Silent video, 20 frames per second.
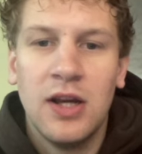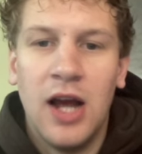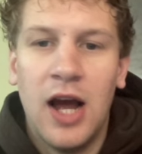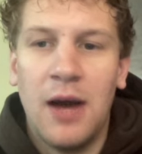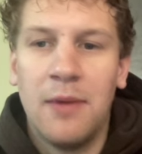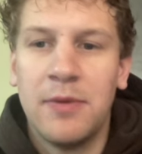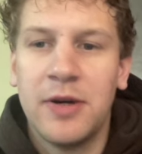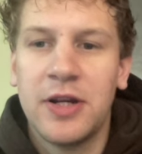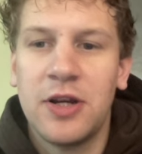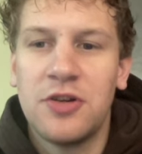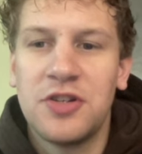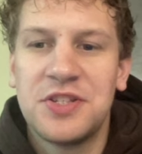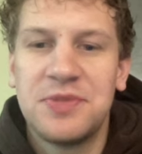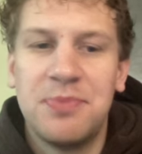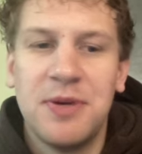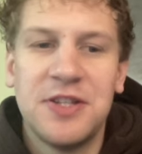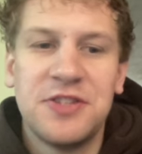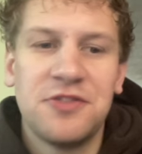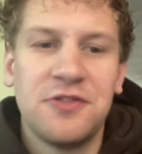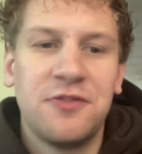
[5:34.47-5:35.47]
I'm gonna go
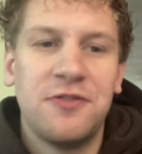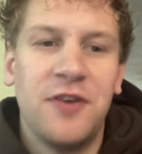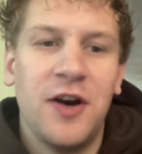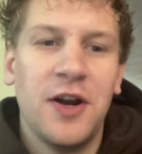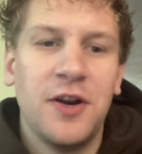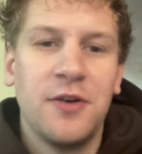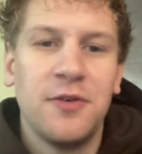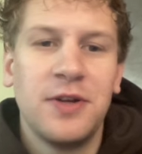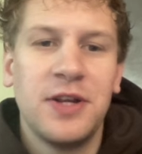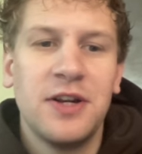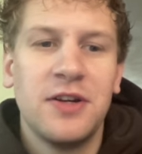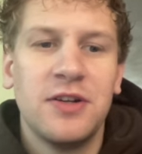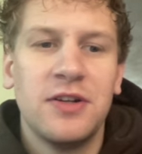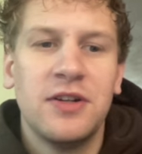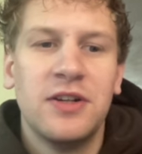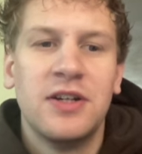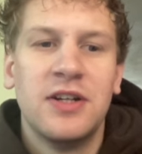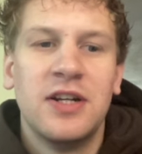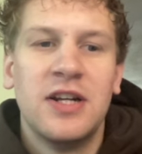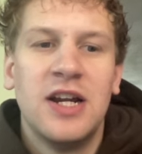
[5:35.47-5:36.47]
Spencer Fano
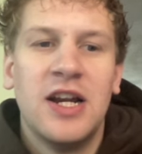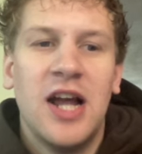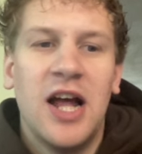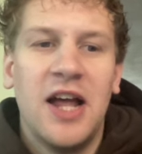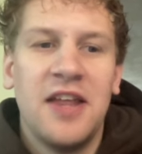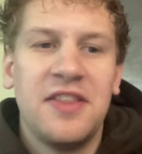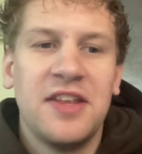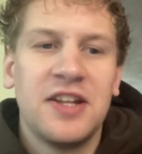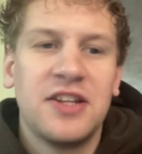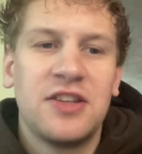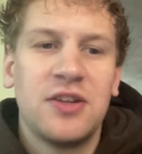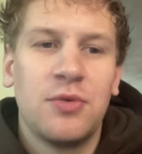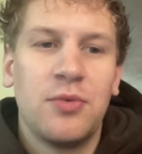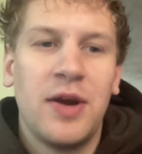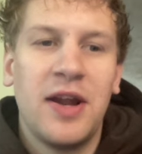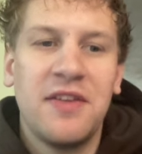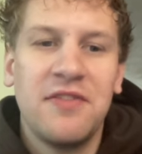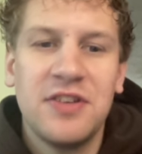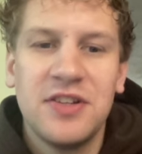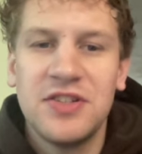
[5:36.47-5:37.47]
here. I think the
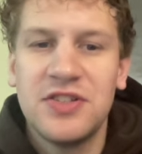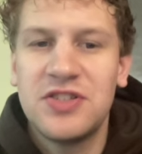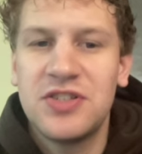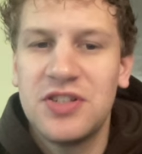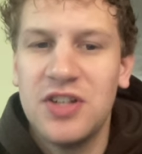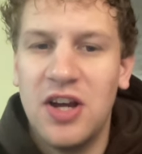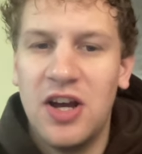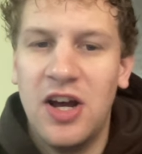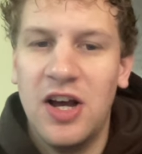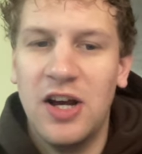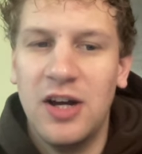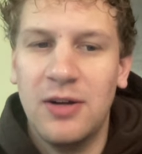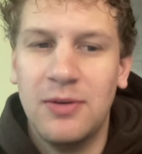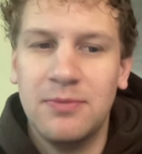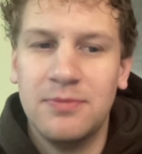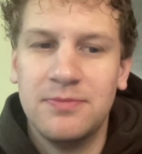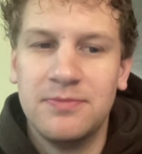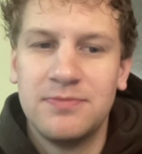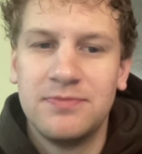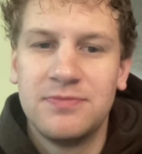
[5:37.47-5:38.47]
Ravens,
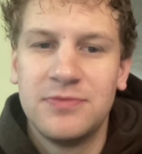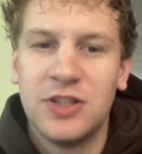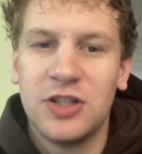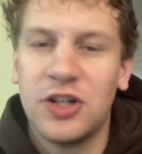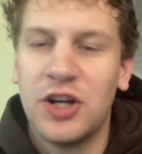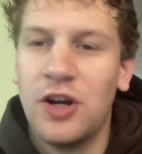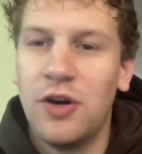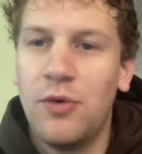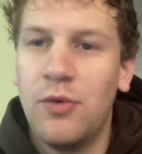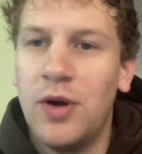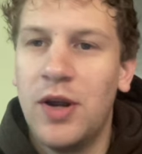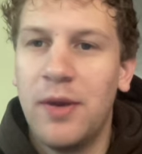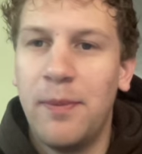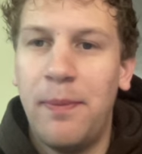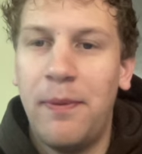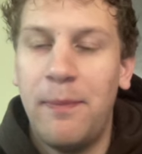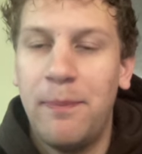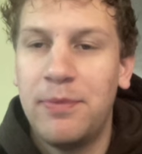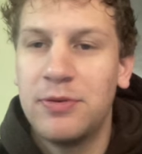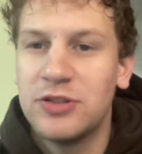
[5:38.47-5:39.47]
they're gonna want
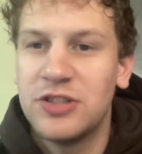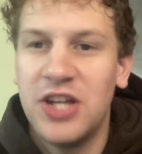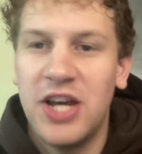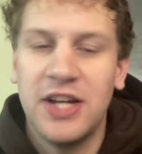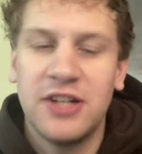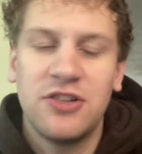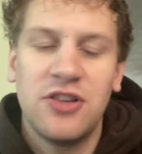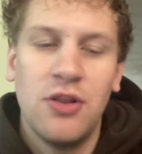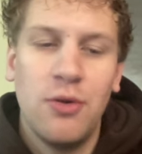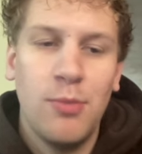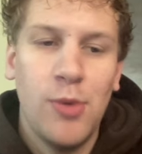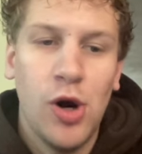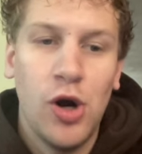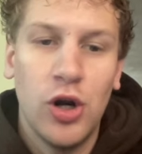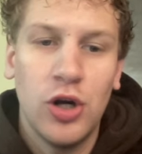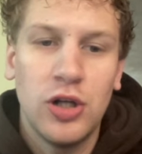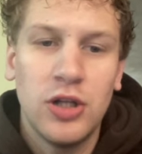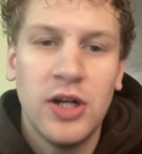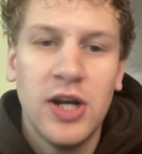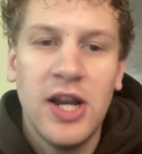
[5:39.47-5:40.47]
to protect
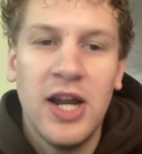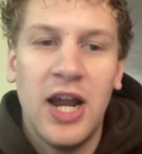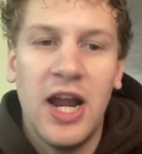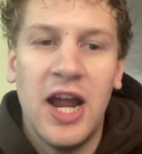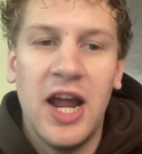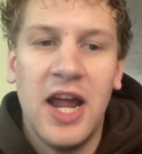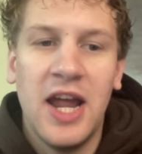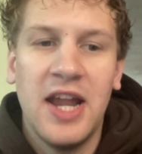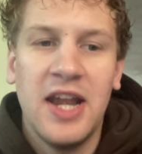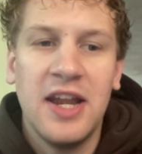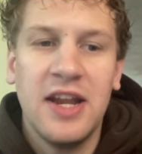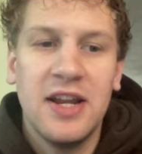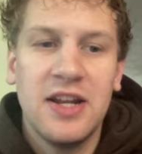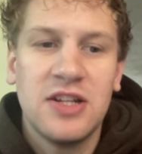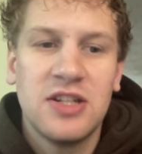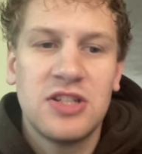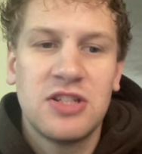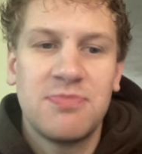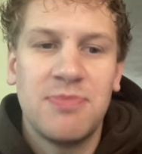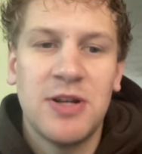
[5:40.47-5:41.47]
Lamar, and
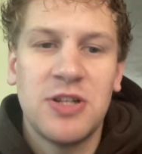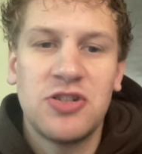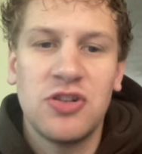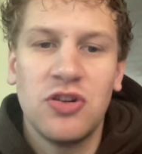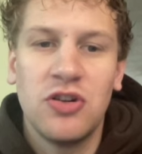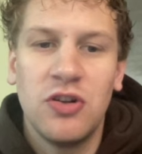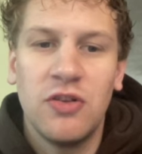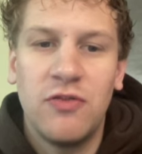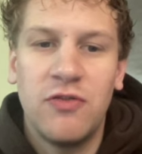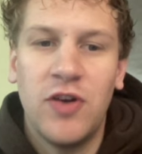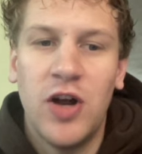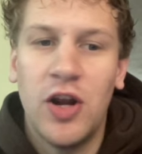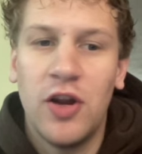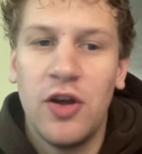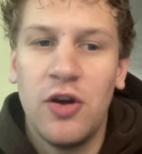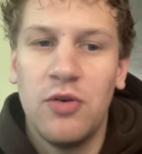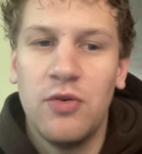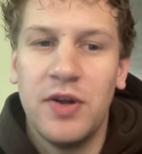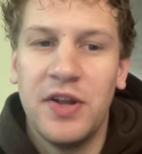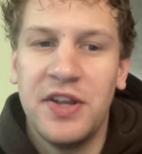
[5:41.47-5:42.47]
Spencer
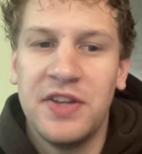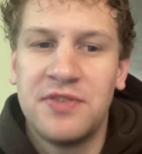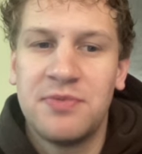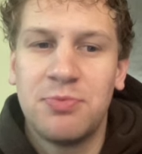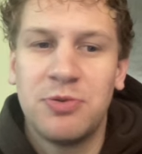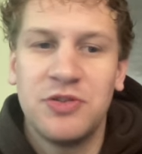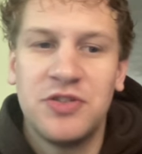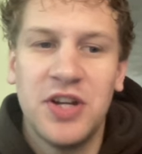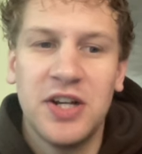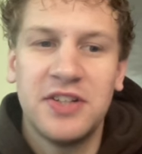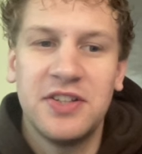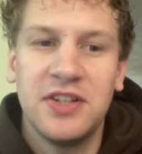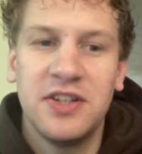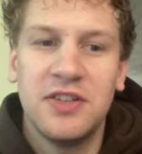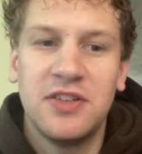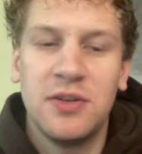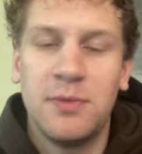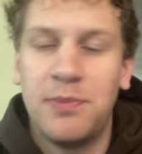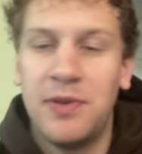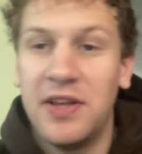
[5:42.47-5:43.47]
Fano is
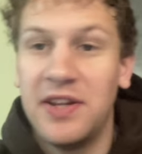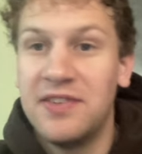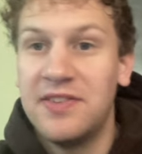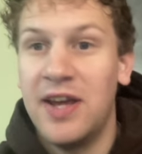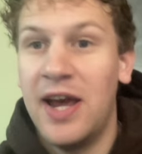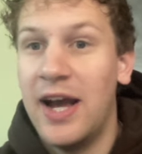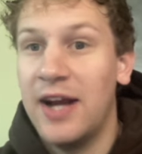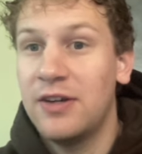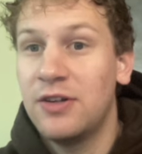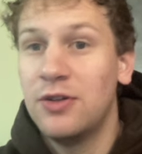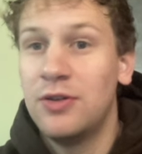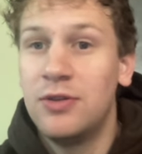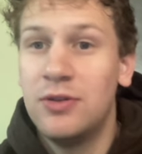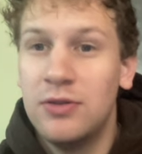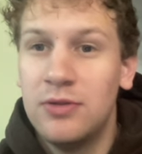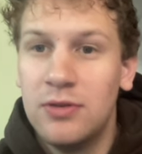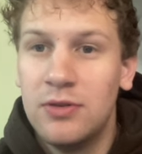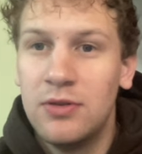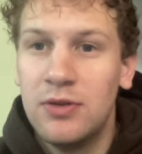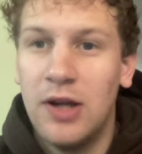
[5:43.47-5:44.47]
projected to play
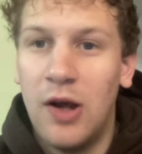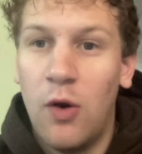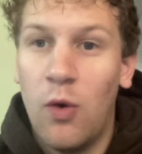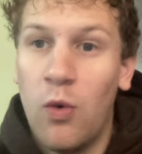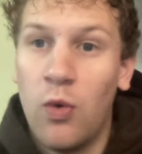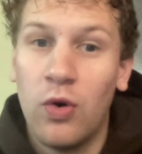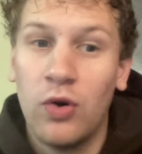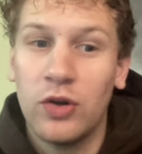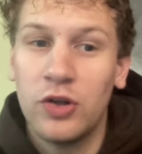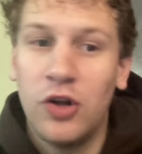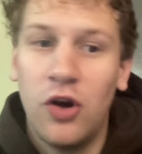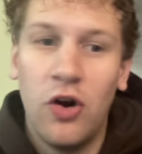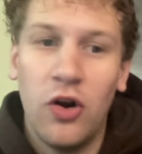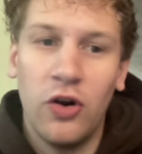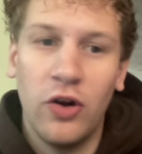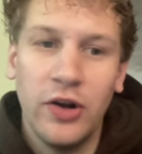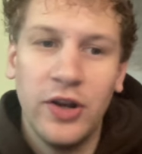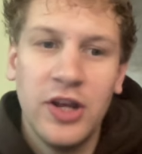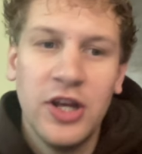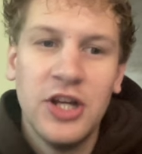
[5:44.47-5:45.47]
tackle or
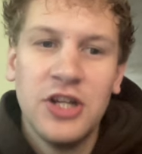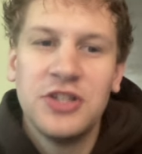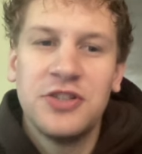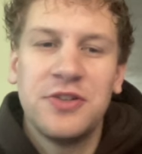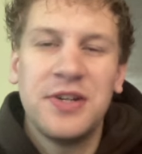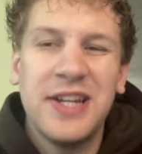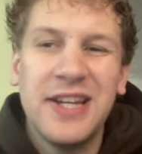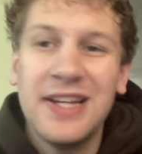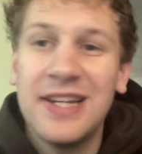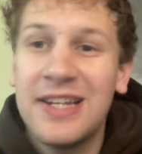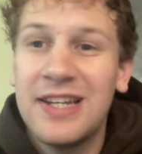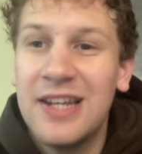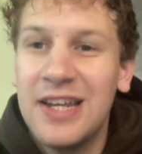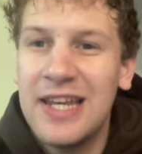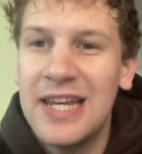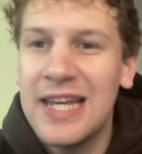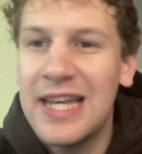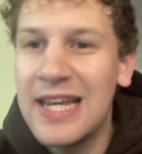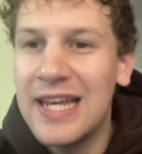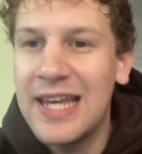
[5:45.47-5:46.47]
guard, so he
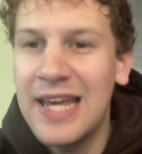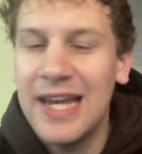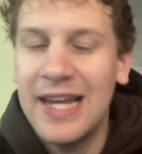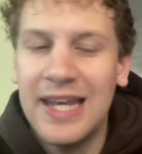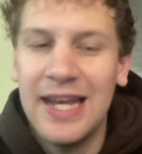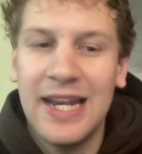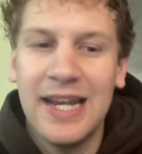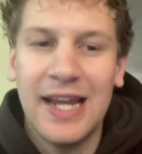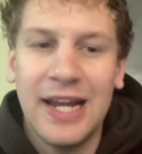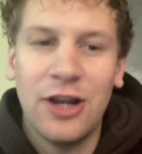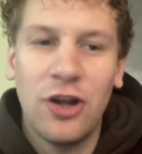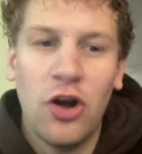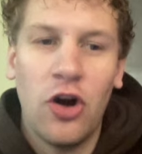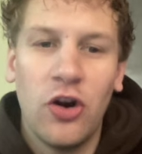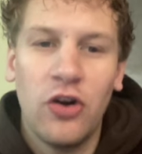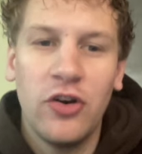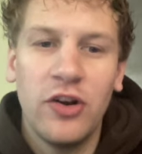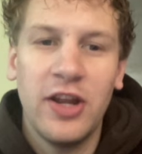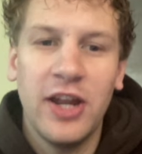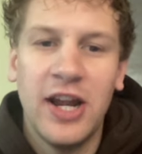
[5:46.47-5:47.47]
can kick in at
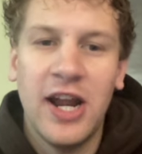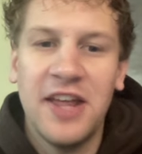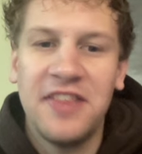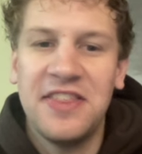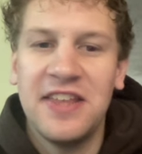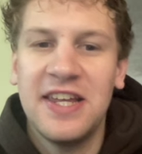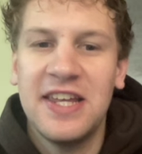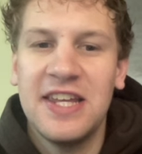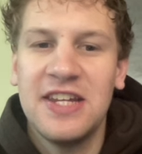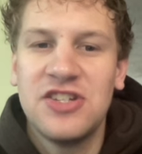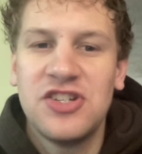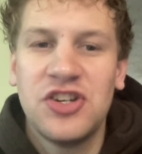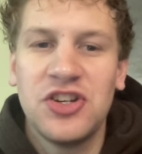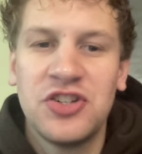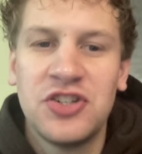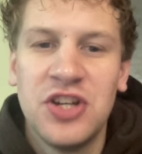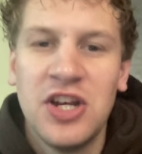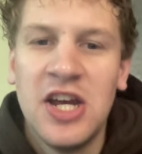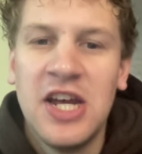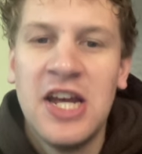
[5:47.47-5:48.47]
guard, and I think he's just.